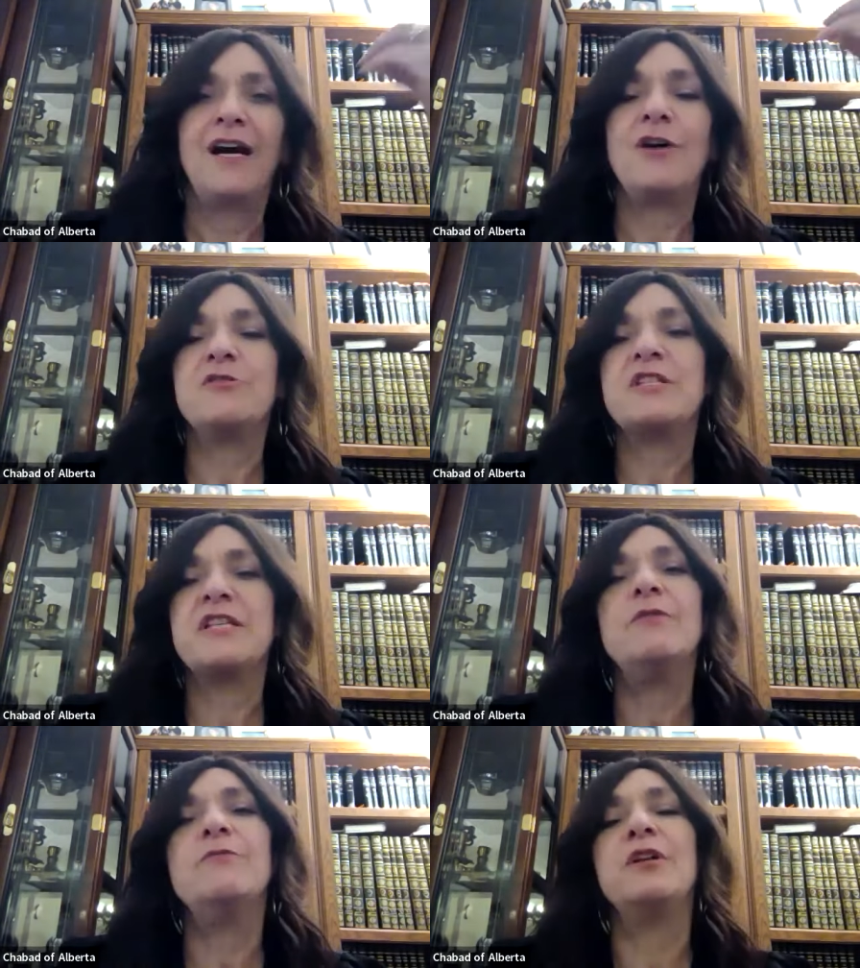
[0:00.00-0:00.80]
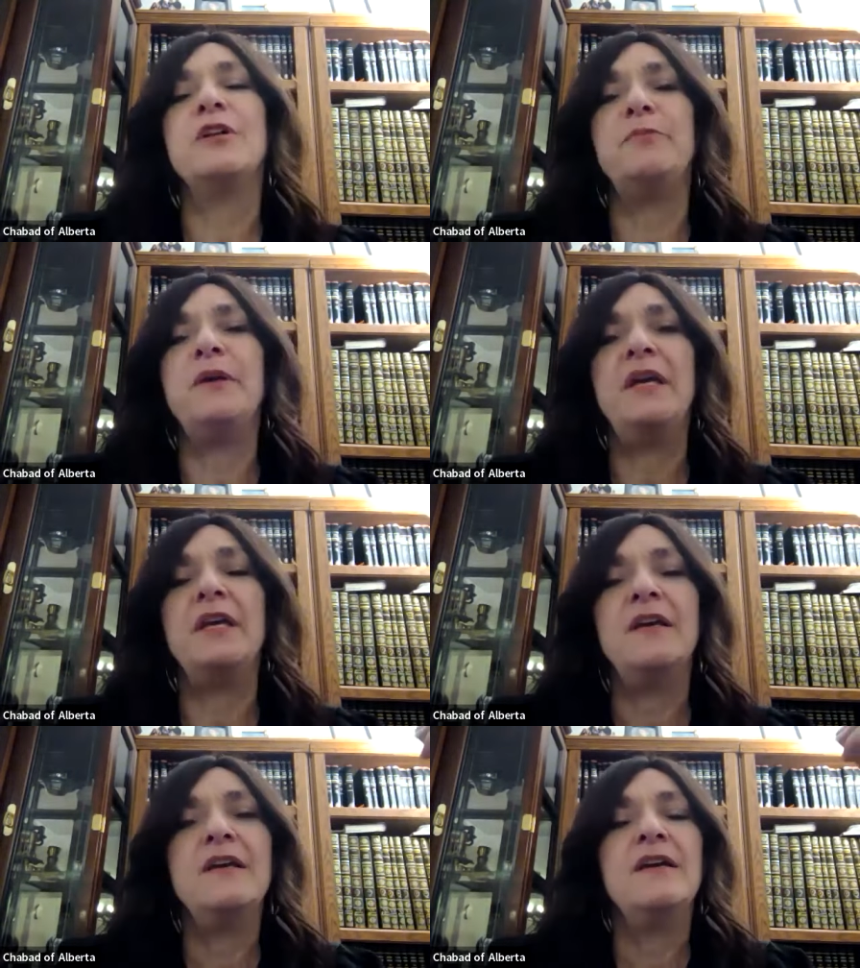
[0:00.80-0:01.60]
how sad would it
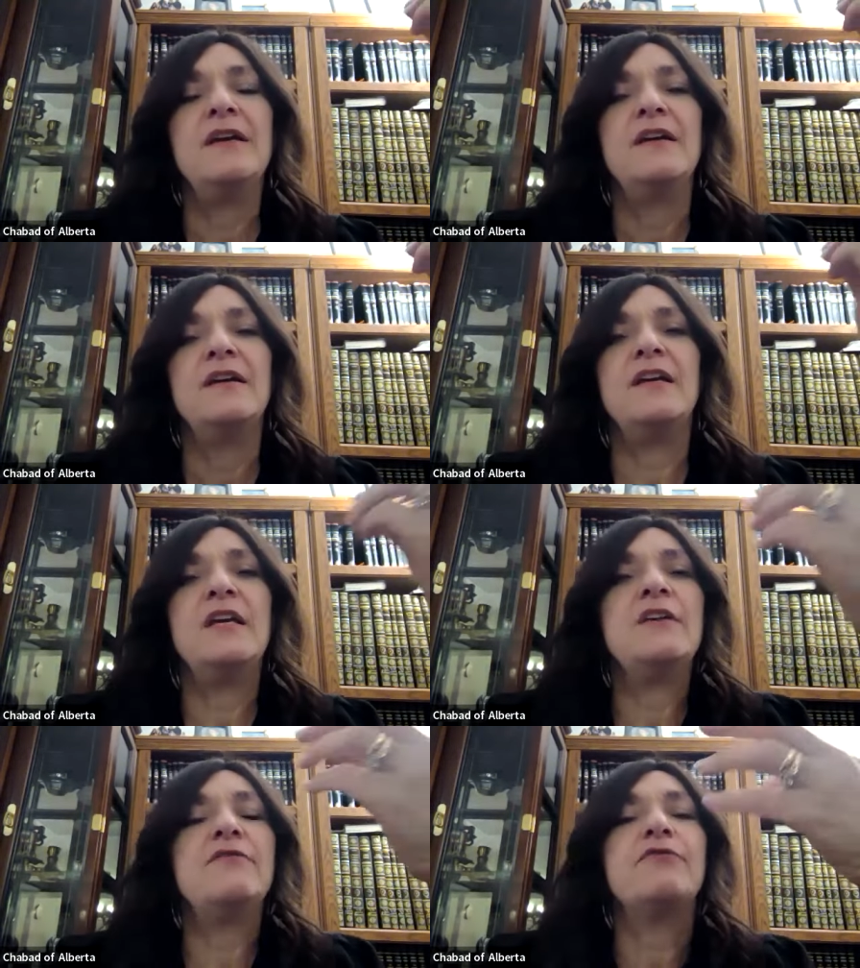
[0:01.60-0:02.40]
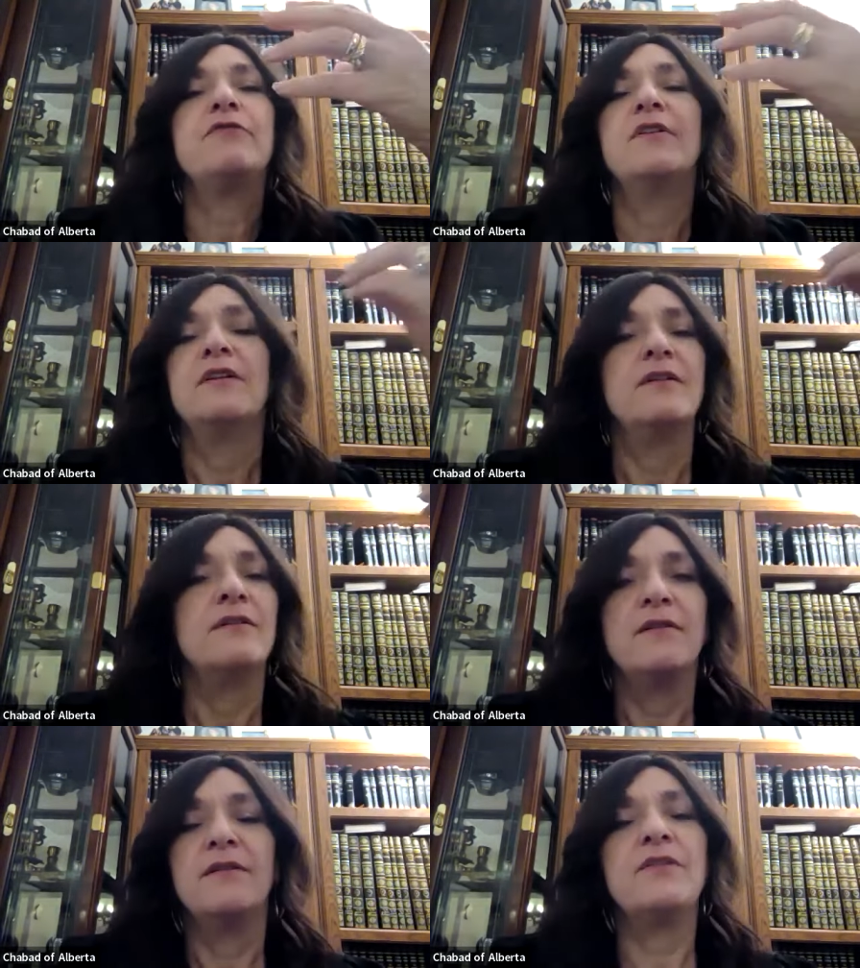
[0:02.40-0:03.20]
be if
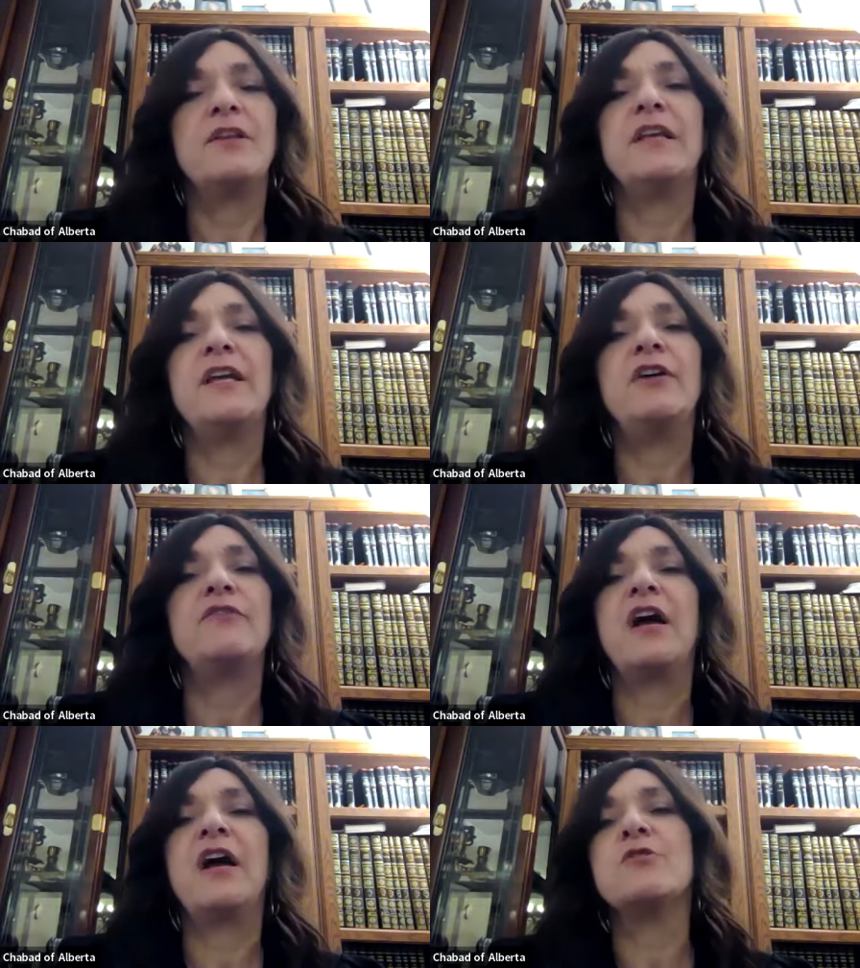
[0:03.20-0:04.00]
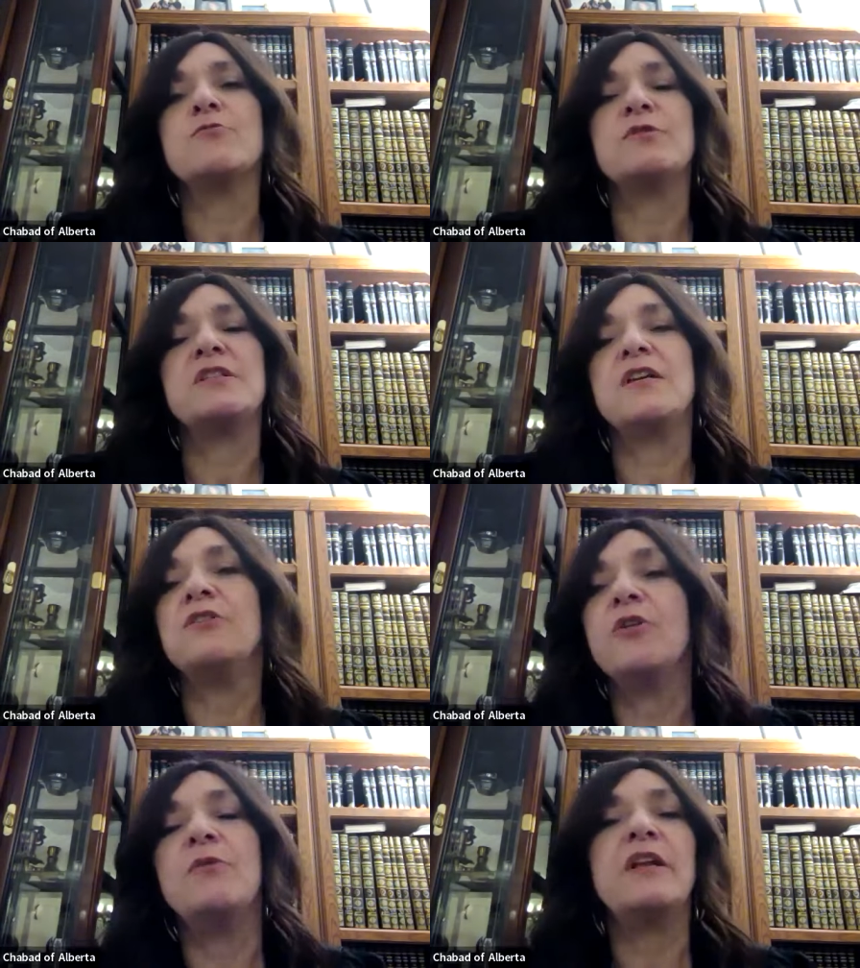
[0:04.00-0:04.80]
the lady of the house would say, you
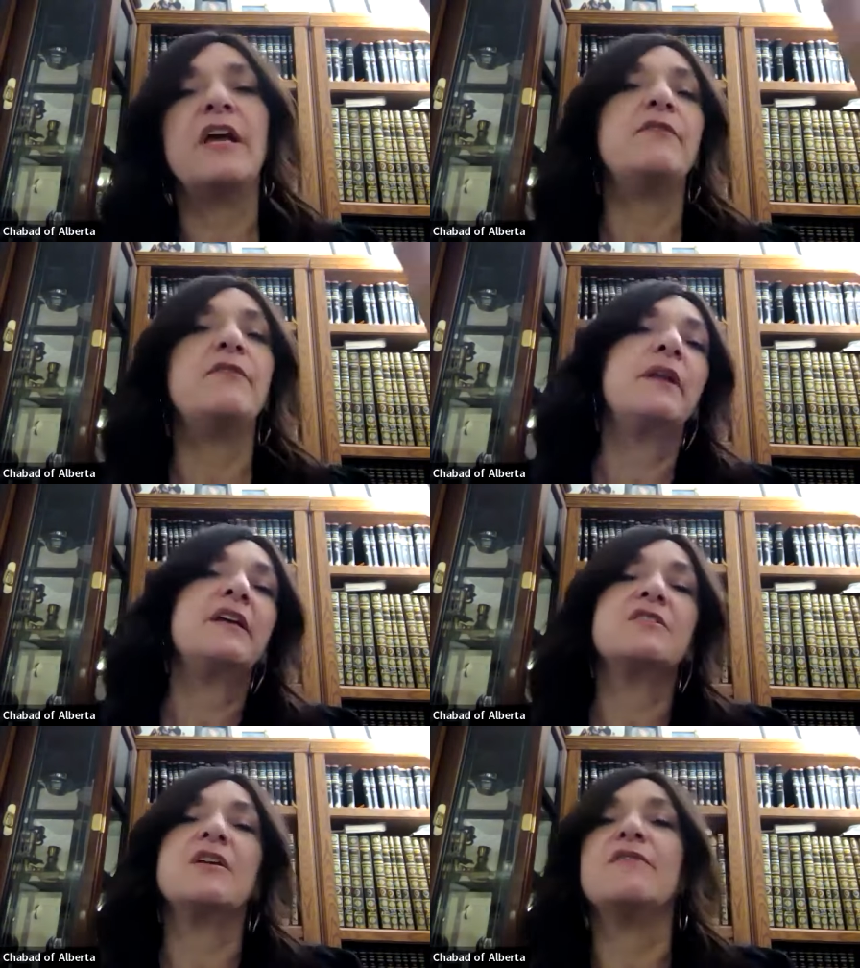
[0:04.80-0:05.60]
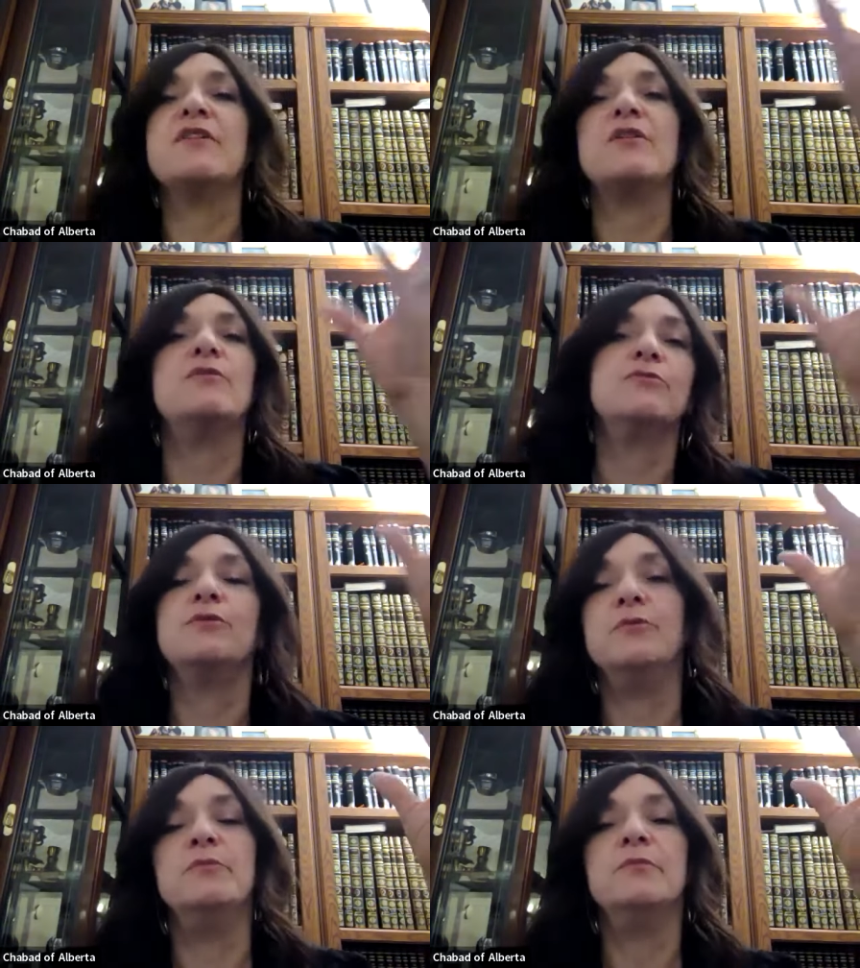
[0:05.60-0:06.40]
know what, everybody has to have their own
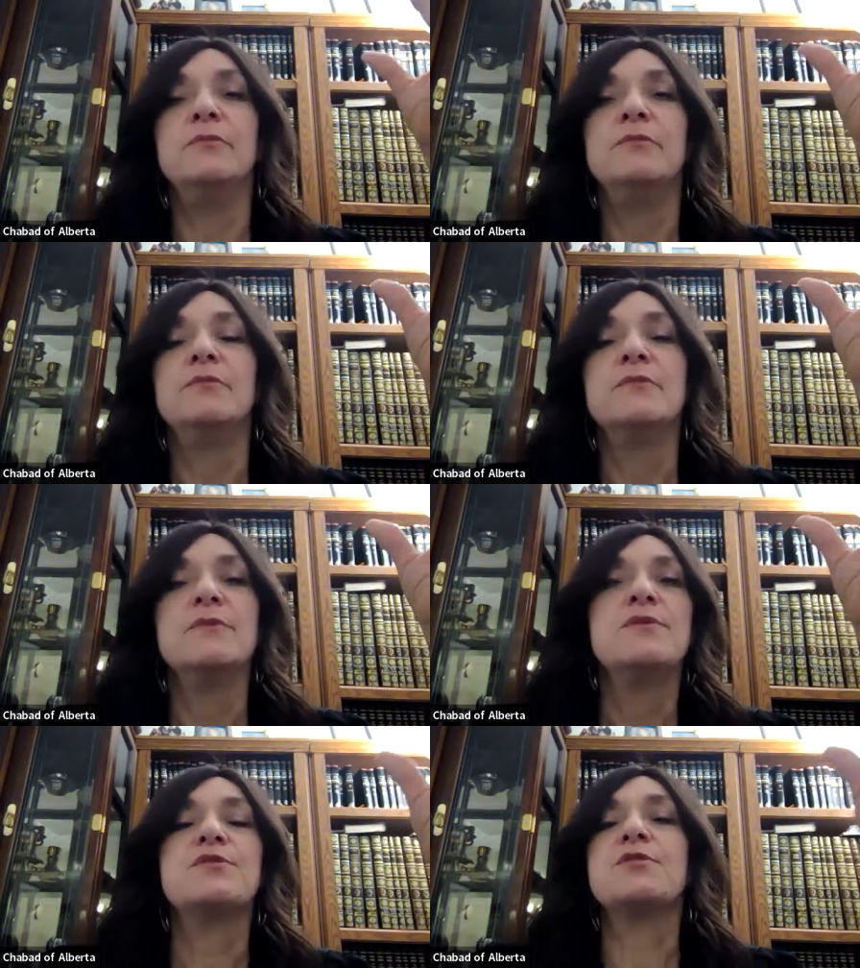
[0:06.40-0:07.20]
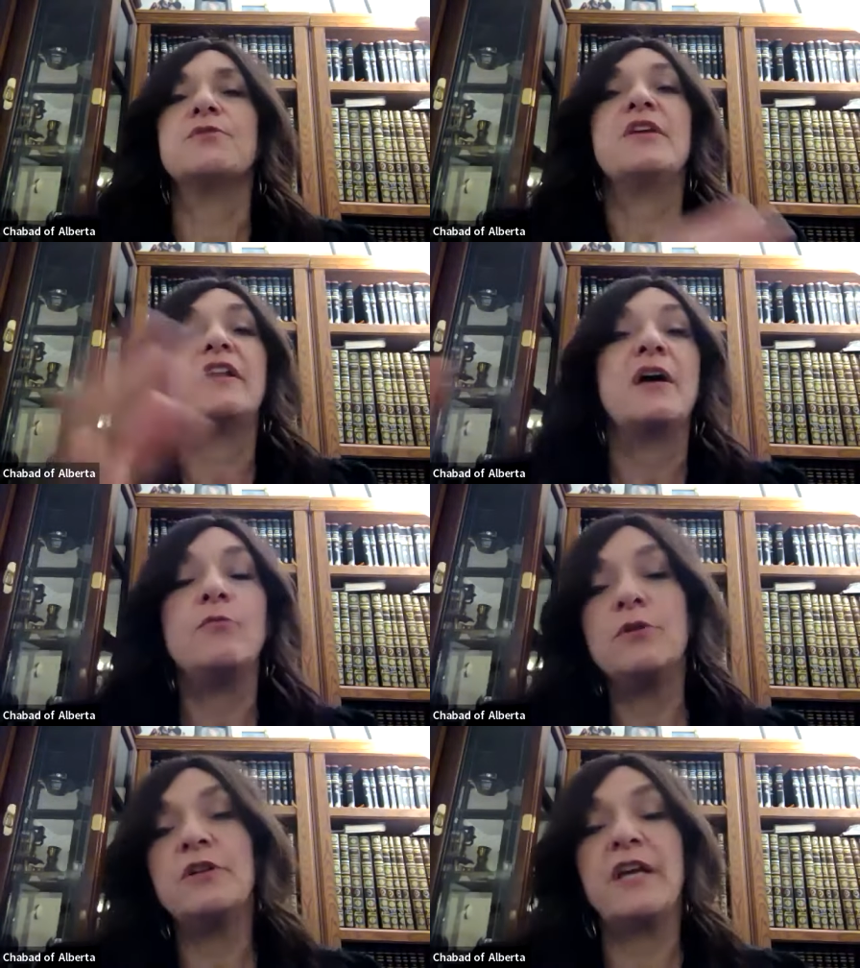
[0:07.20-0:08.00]
room. So then I
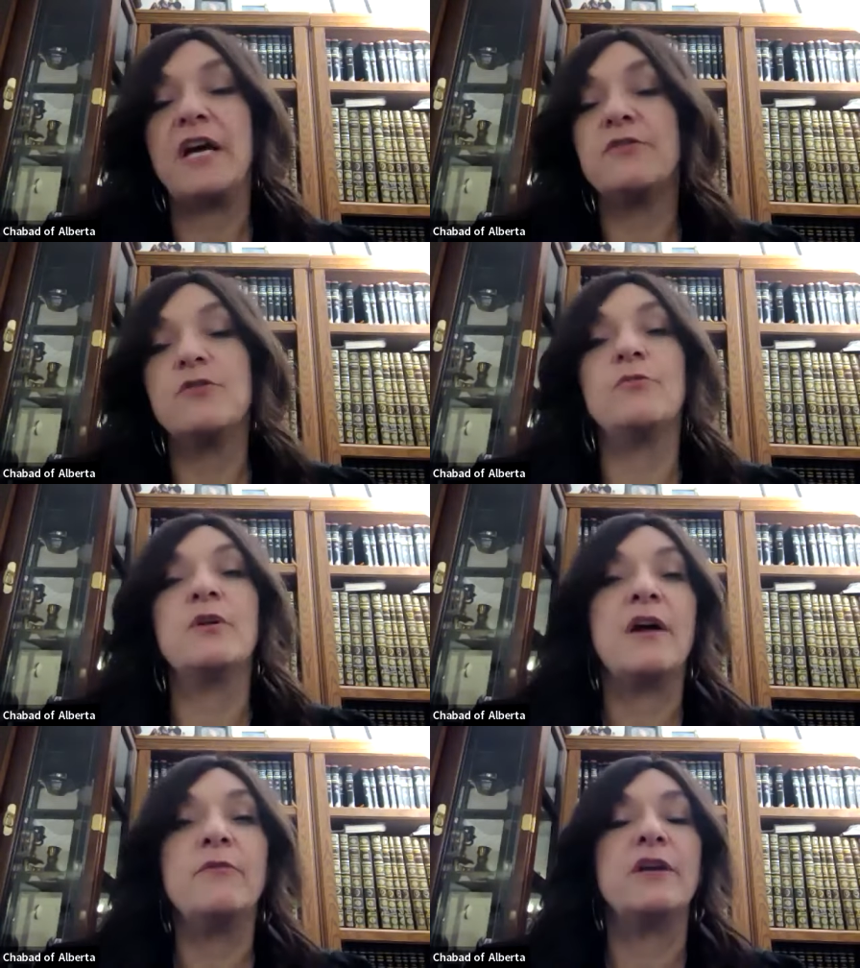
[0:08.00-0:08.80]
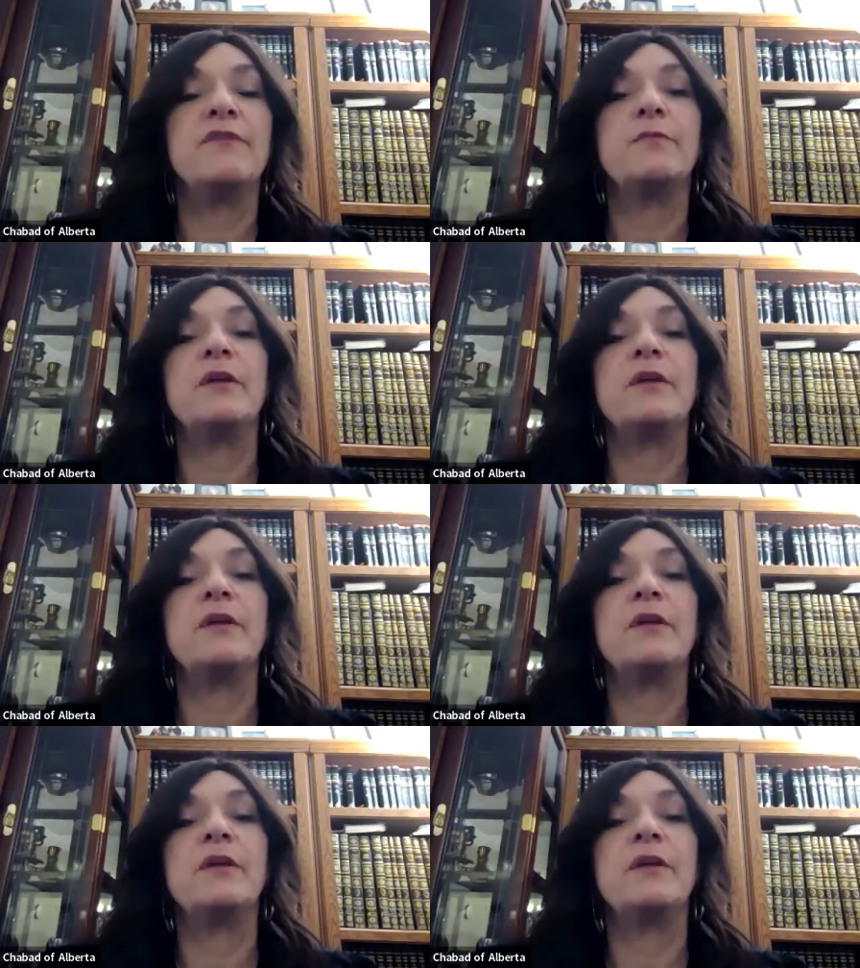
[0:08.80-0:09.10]
wouldn't, I don't know where I would have a